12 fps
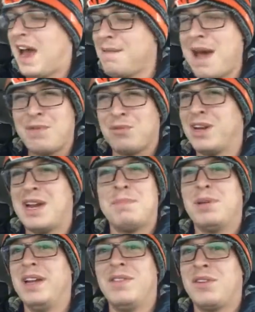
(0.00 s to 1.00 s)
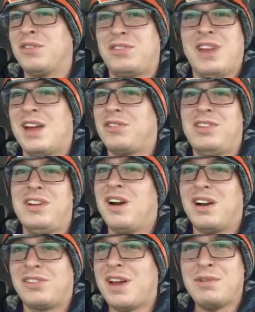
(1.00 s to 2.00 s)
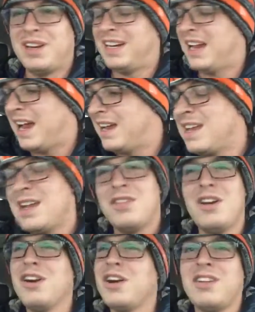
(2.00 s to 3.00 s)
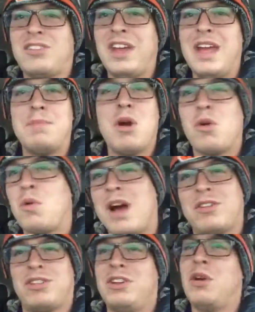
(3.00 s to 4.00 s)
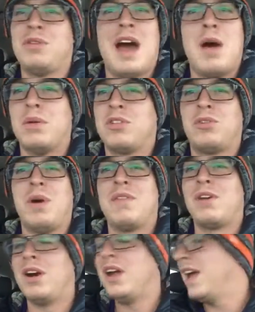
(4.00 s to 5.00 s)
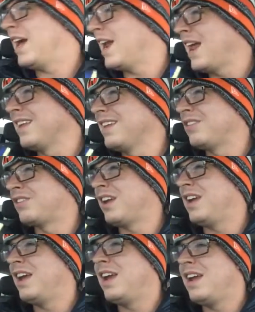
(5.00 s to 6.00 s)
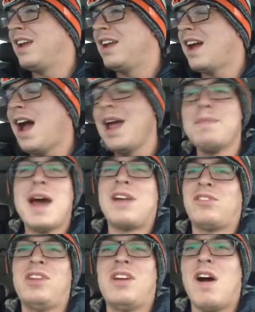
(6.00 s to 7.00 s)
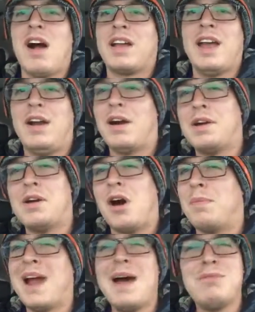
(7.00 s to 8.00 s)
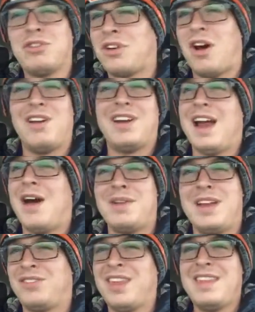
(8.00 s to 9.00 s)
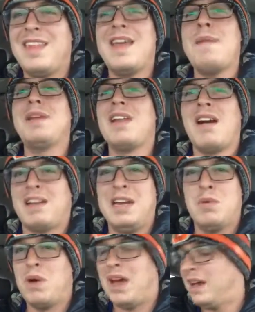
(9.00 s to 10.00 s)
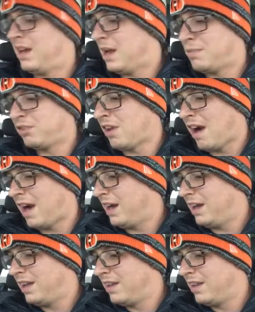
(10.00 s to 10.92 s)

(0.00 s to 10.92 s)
I'm not really a believer in the Seattle Seahawks. I really ain't. They're a good team, no question, no doubt whatsoever. And listen, I am not a Seahawk hater at all, but I'm just calling it how it is. They've been lucky to win. I'm sorry.